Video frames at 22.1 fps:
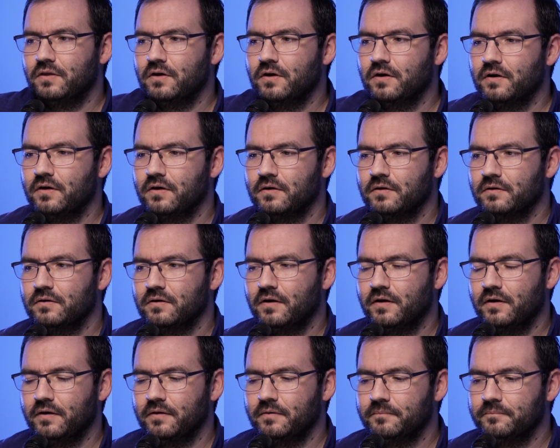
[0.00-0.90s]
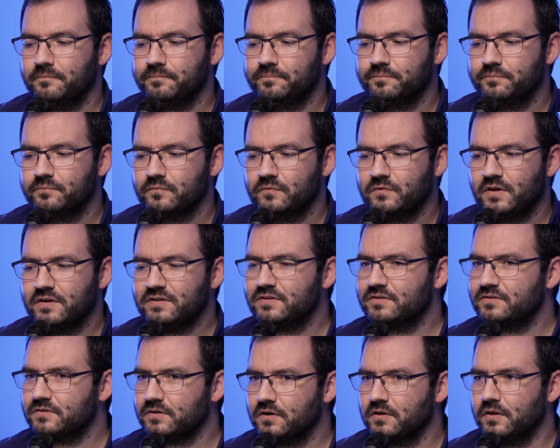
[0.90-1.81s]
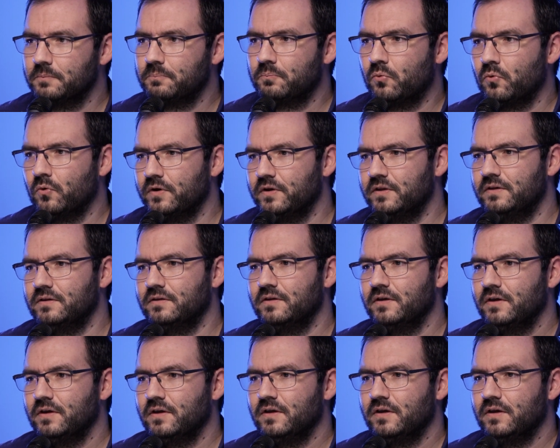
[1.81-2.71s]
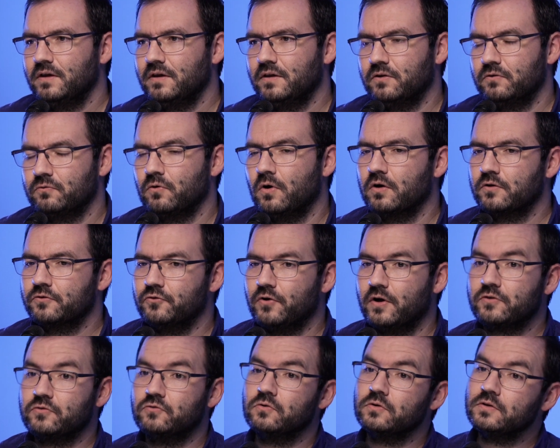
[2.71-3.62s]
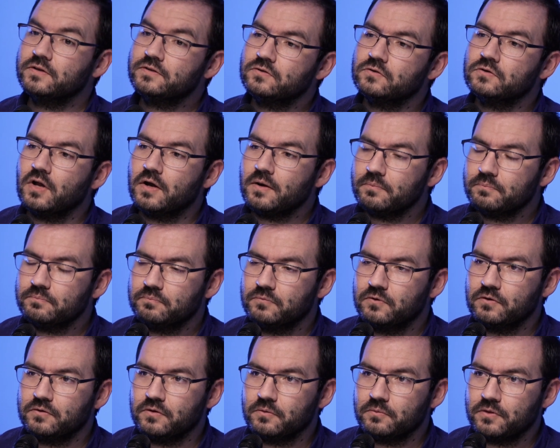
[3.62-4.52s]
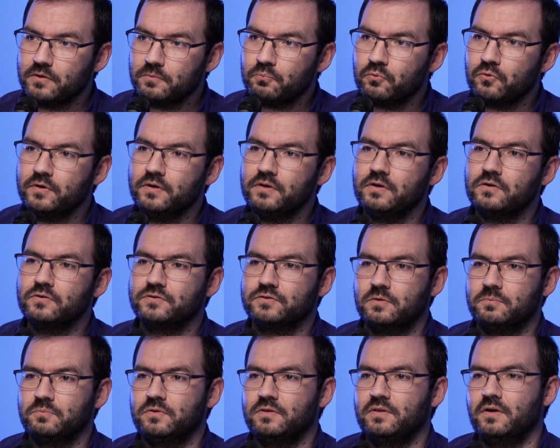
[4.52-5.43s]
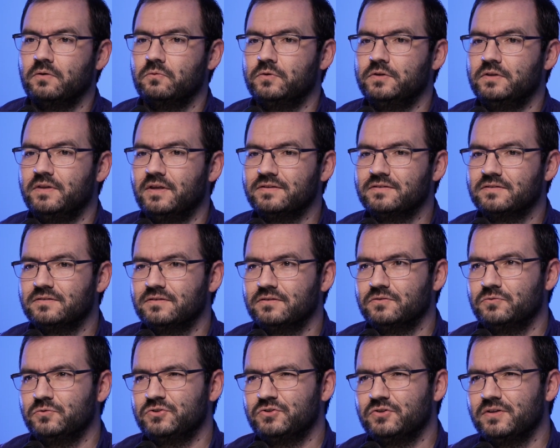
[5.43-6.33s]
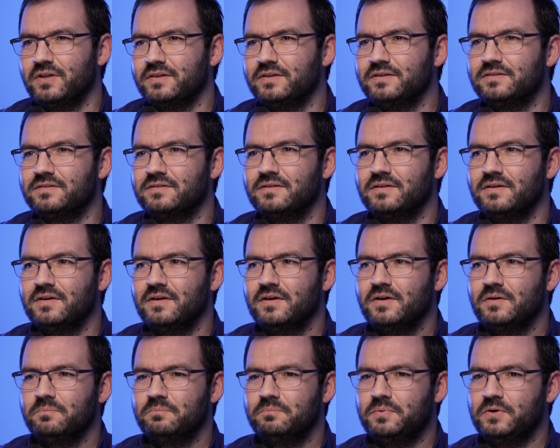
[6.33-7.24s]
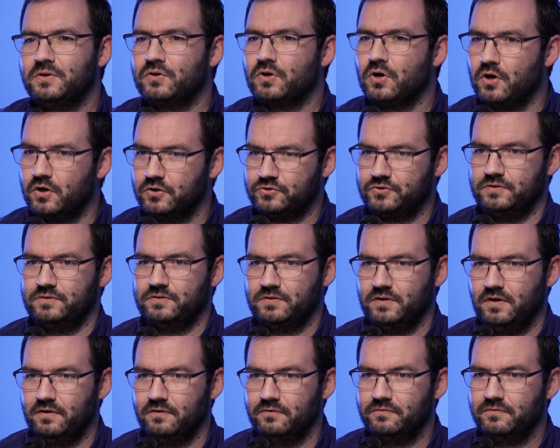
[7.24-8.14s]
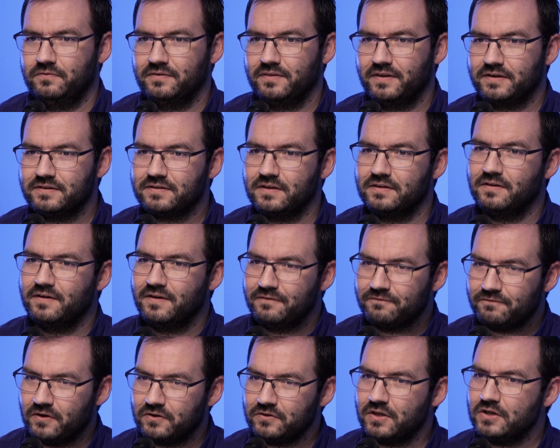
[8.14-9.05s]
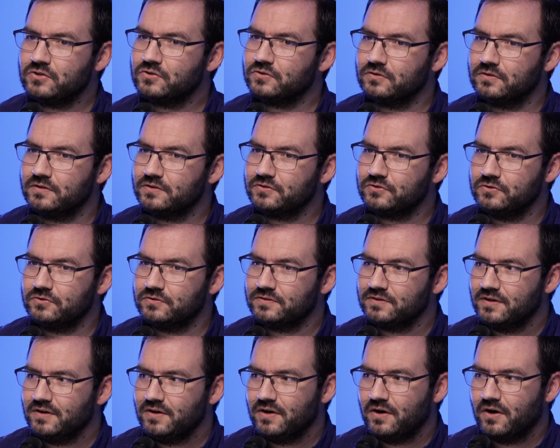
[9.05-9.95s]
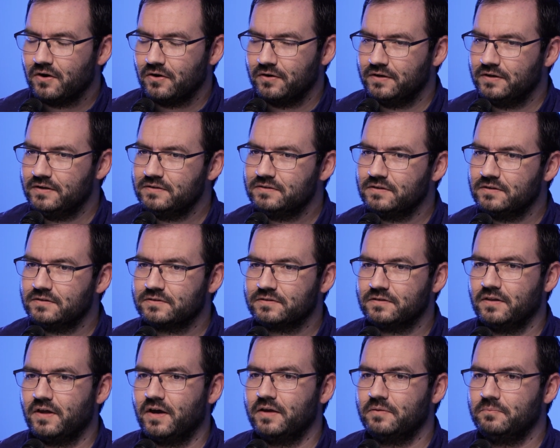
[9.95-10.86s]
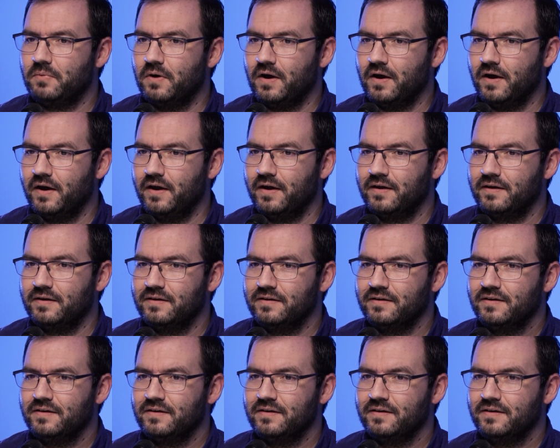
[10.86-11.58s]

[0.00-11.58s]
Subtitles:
are necessarily pointing in a wrong direction, or at least they're not. They're pointing out something that we should at least be conscious of. Like I said, foundational issues are easy to slide by.